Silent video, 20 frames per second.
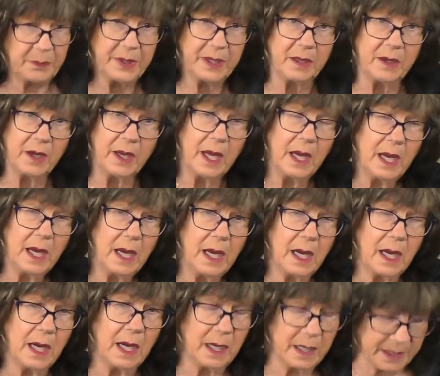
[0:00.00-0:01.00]
been
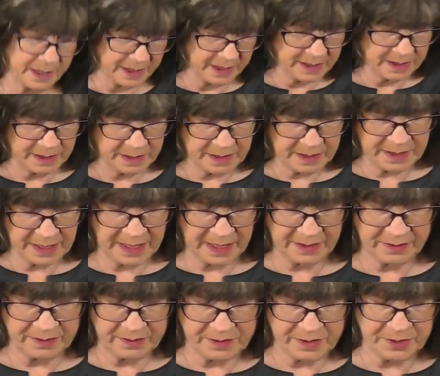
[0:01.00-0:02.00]
in
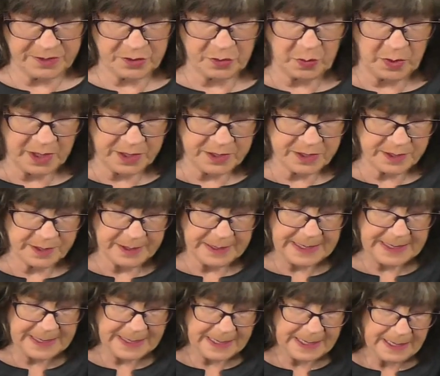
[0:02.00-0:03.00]
that situation.
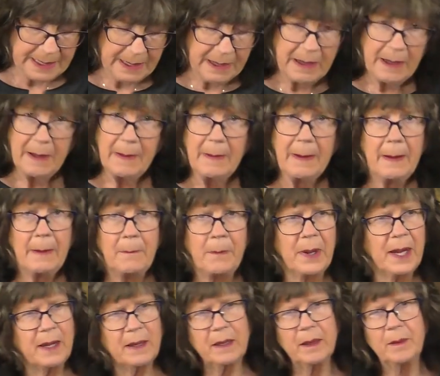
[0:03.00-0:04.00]

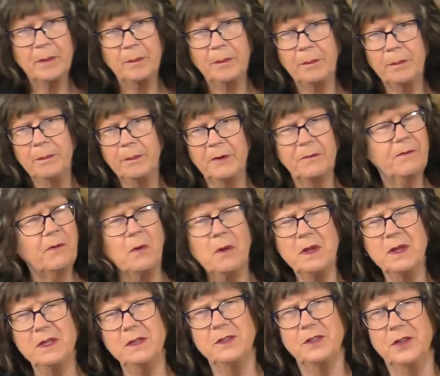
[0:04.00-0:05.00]
But before
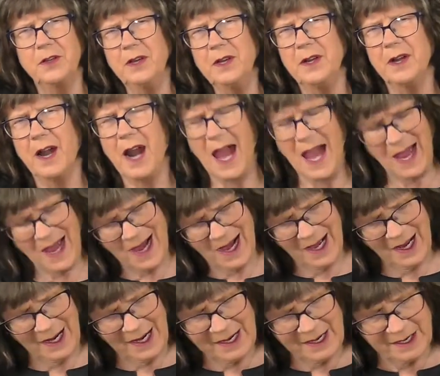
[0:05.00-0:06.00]
this year,
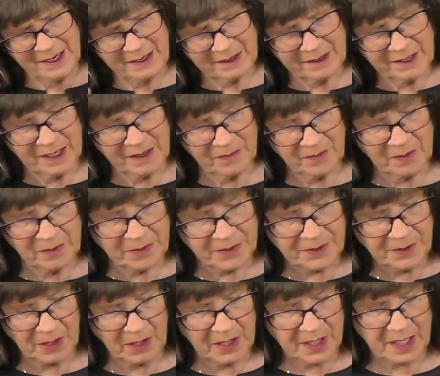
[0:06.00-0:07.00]
I never
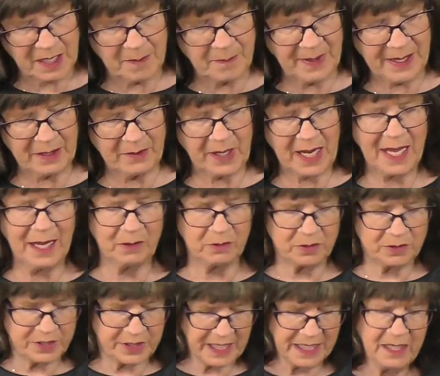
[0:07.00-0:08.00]
thought about how
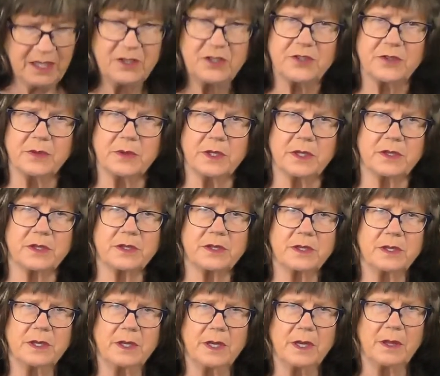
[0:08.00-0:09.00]
dangerous
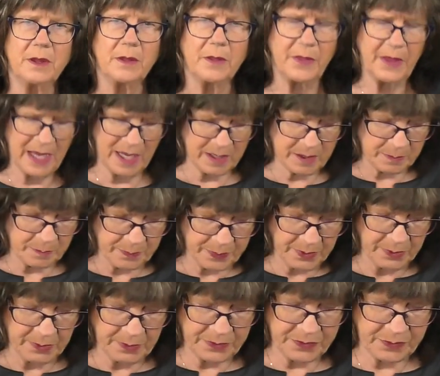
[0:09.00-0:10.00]
that
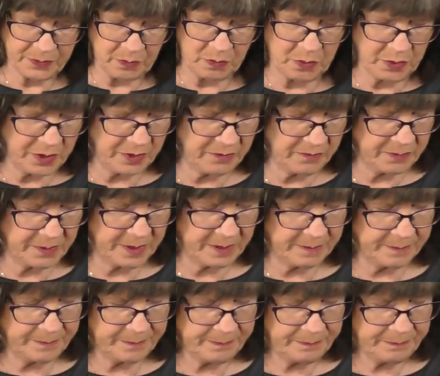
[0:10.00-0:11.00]
birth would have been.